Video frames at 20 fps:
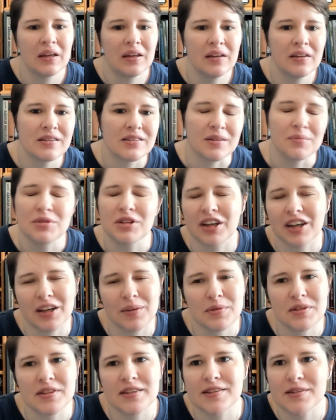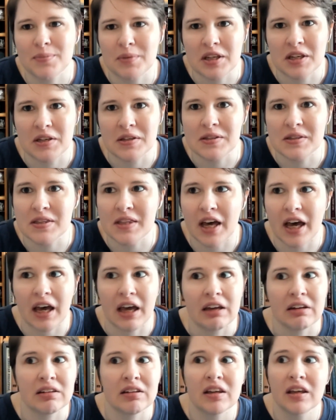Sometimes this means
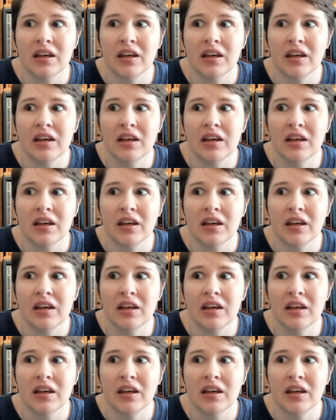that